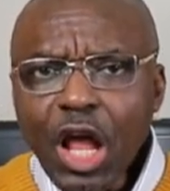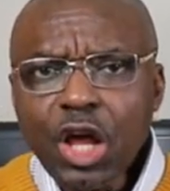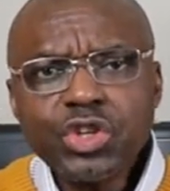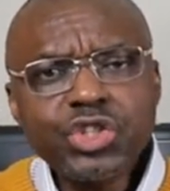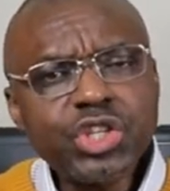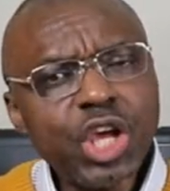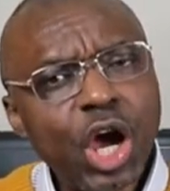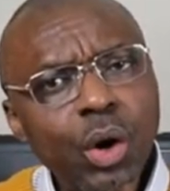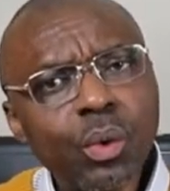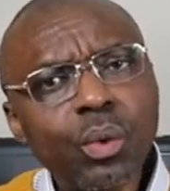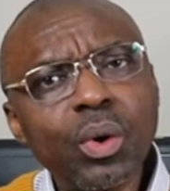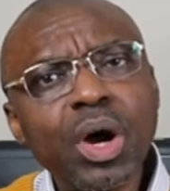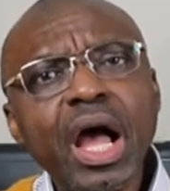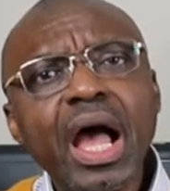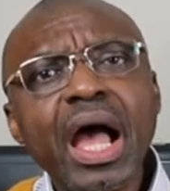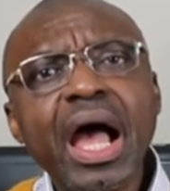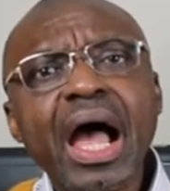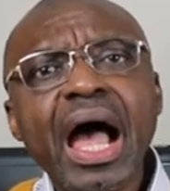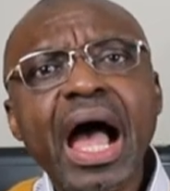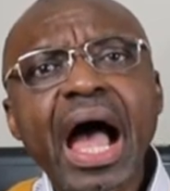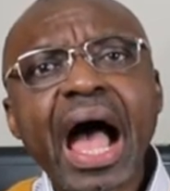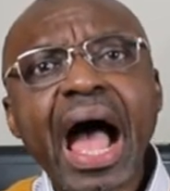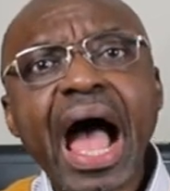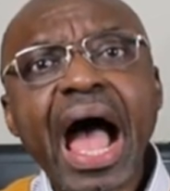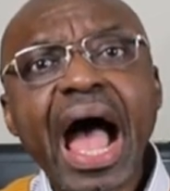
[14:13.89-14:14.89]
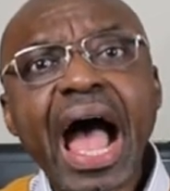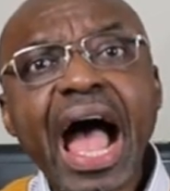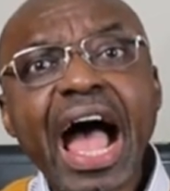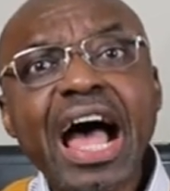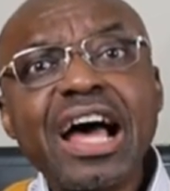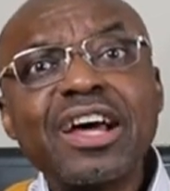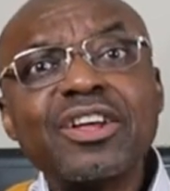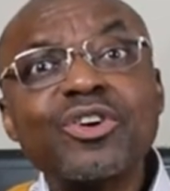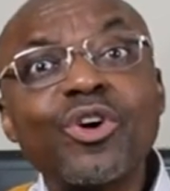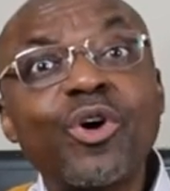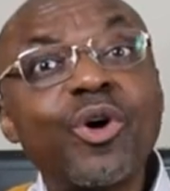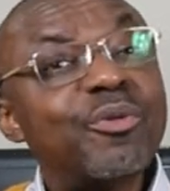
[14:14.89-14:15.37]
So
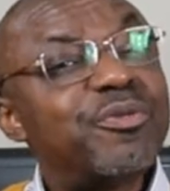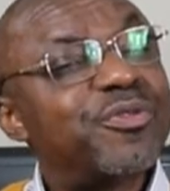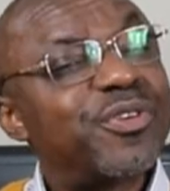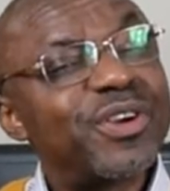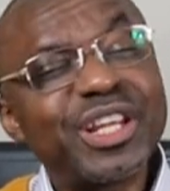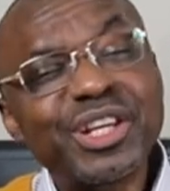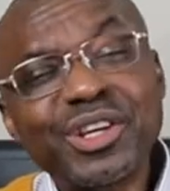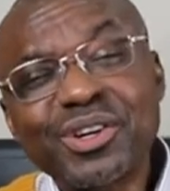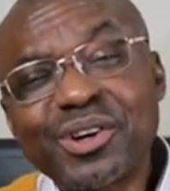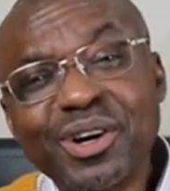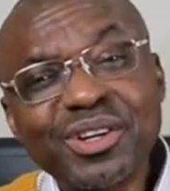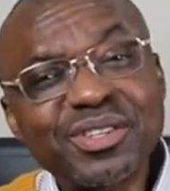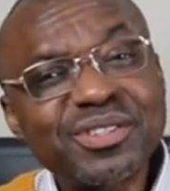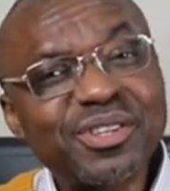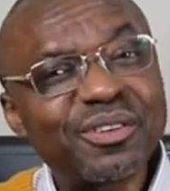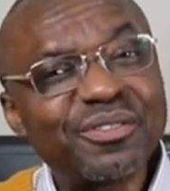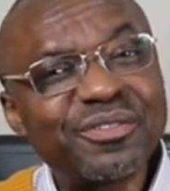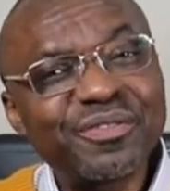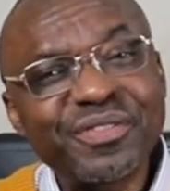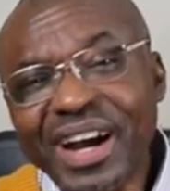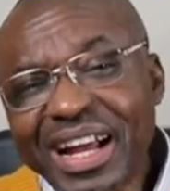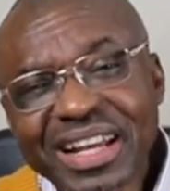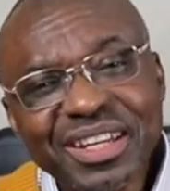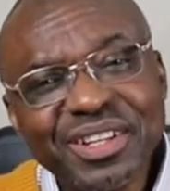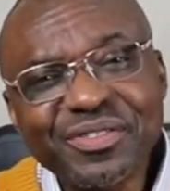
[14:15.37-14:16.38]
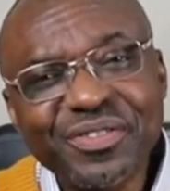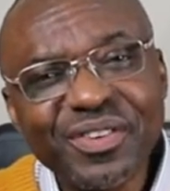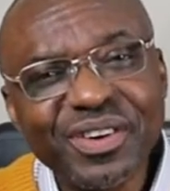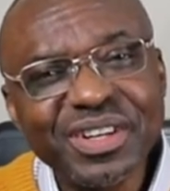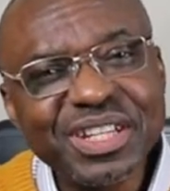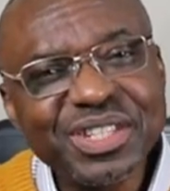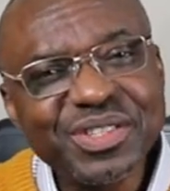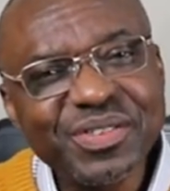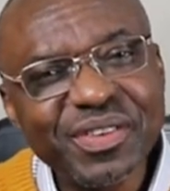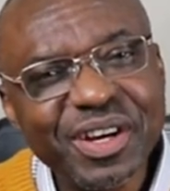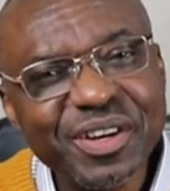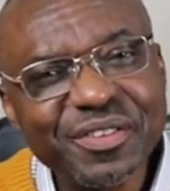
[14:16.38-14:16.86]
hopefully you got some value from
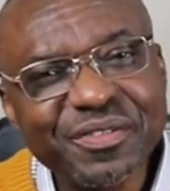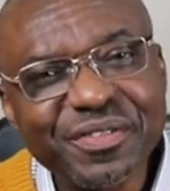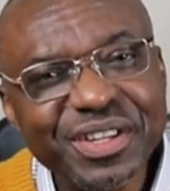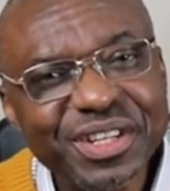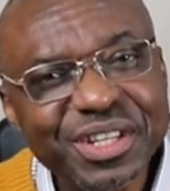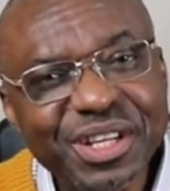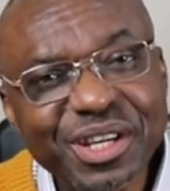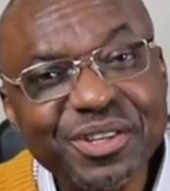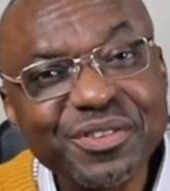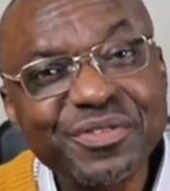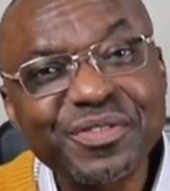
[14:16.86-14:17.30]
this very video.